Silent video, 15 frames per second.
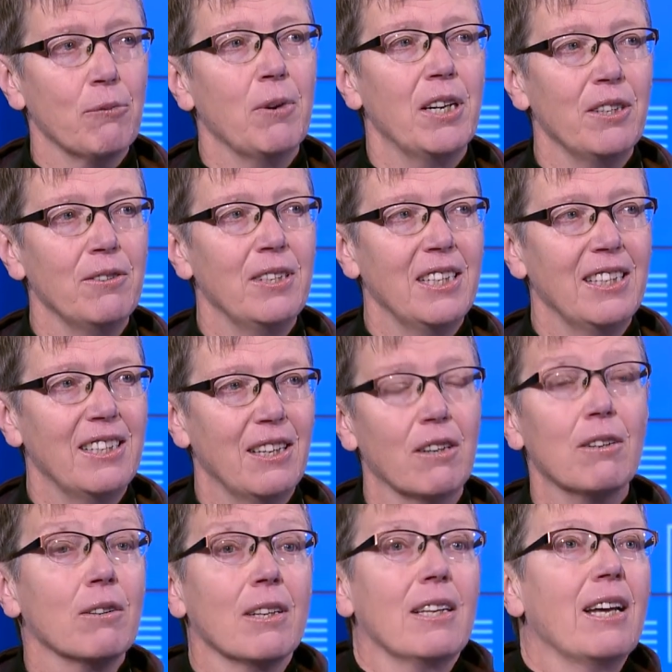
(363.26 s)
what you need
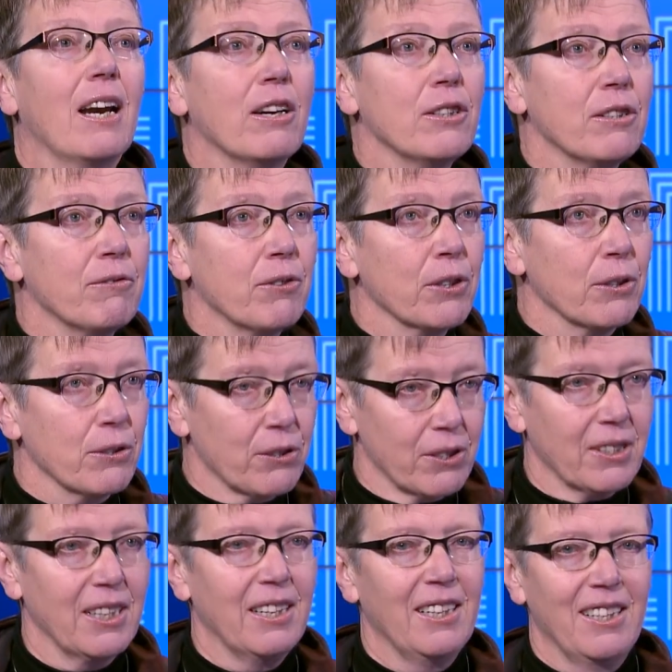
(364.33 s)
are that are
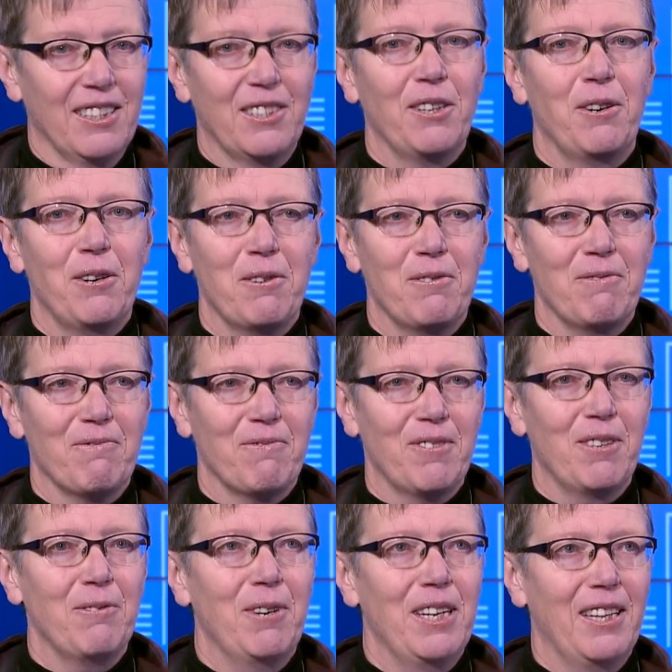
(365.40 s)
diverse. So
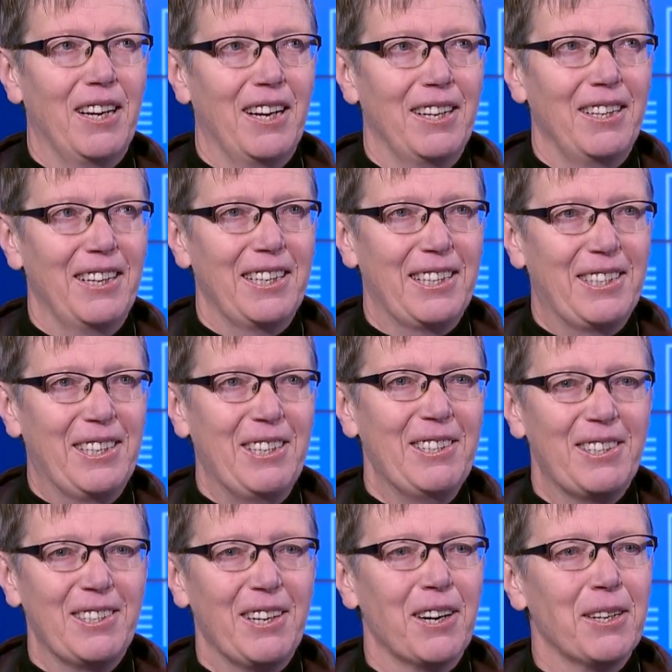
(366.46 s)
the way that I like to
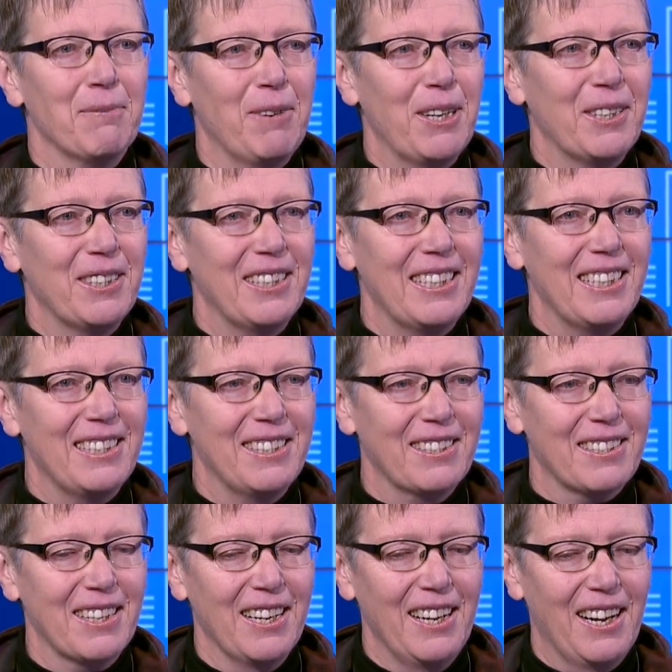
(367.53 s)
talk about it
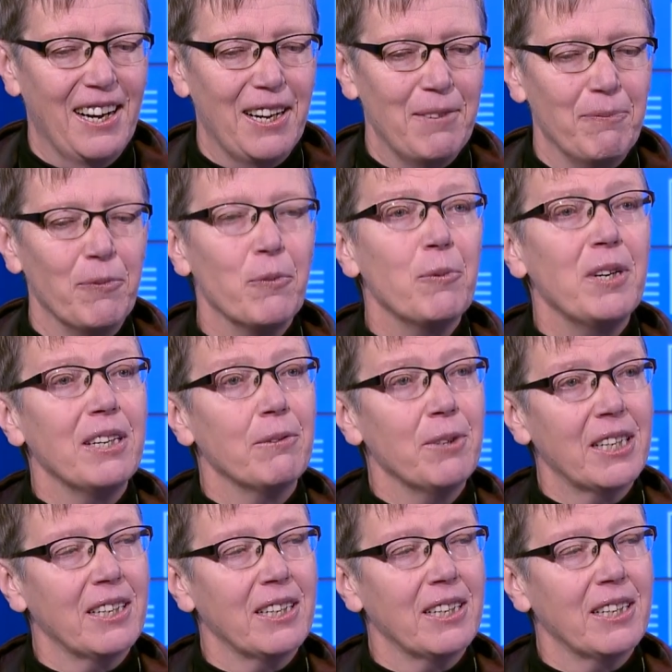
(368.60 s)
is um, we, we